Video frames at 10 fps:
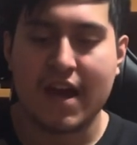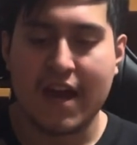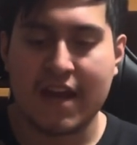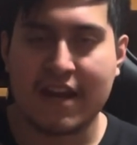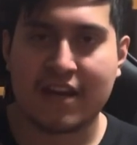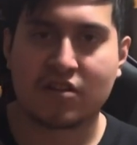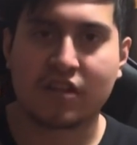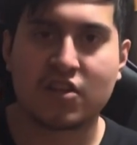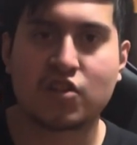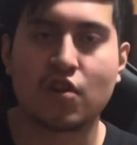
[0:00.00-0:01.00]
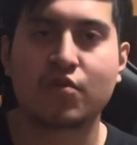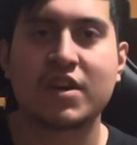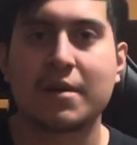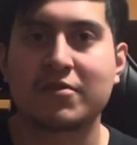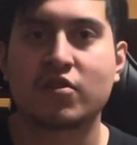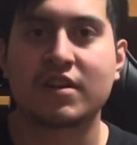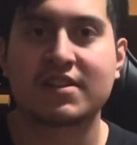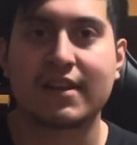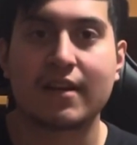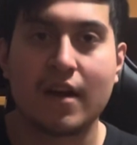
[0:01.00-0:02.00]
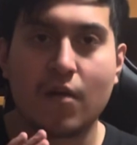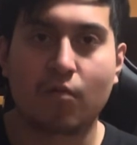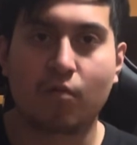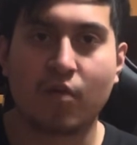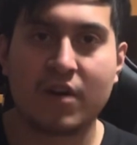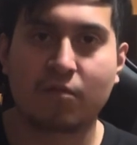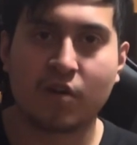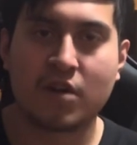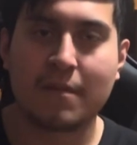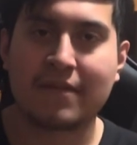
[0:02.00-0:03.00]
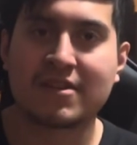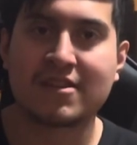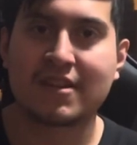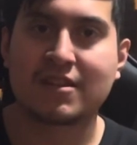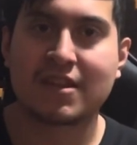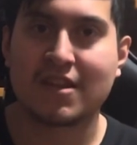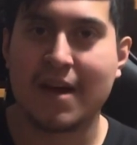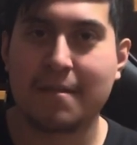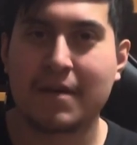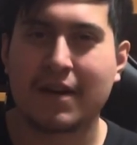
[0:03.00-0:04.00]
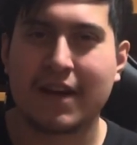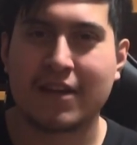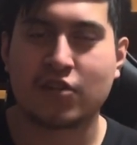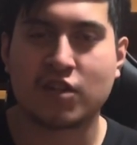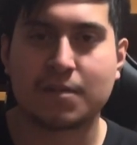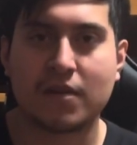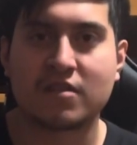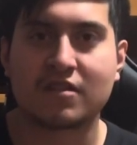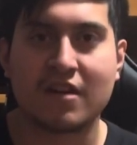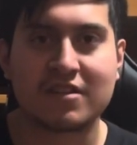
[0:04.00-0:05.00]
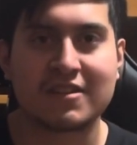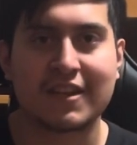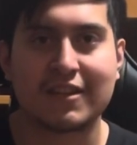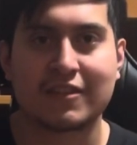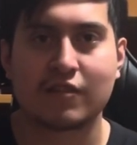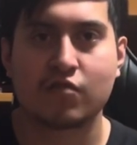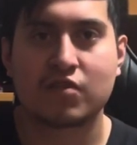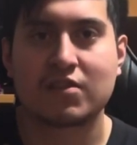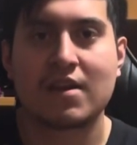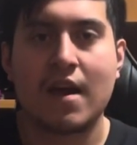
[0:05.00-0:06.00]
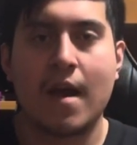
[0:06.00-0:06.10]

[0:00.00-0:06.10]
and actually show the animatronics that what William Afton did to them and their spirits locked inside the suits.